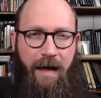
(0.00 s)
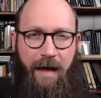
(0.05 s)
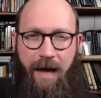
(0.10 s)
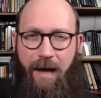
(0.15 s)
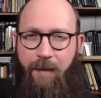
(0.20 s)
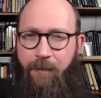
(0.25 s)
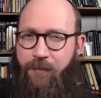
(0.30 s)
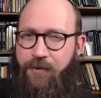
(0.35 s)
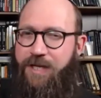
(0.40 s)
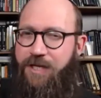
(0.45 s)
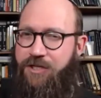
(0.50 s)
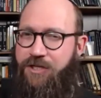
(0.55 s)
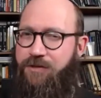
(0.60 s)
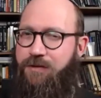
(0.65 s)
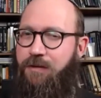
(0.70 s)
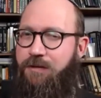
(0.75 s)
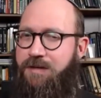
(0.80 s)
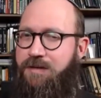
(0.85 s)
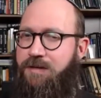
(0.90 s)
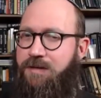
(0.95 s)
I'm pretty sure
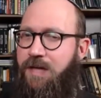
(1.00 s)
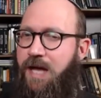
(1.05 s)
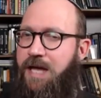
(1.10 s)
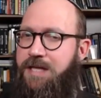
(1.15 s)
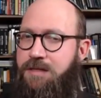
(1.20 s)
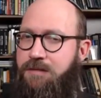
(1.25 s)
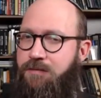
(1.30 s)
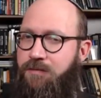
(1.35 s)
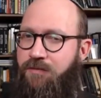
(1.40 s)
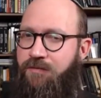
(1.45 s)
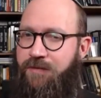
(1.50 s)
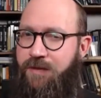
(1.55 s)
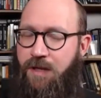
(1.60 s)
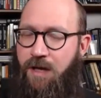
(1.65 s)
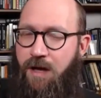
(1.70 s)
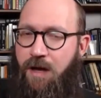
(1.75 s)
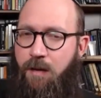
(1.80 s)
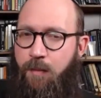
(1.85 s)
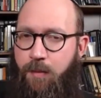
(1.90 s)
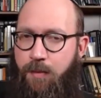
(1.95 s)
those classes would fill
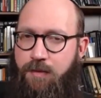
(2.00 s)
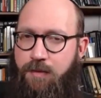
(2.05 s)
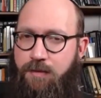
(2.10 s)
up.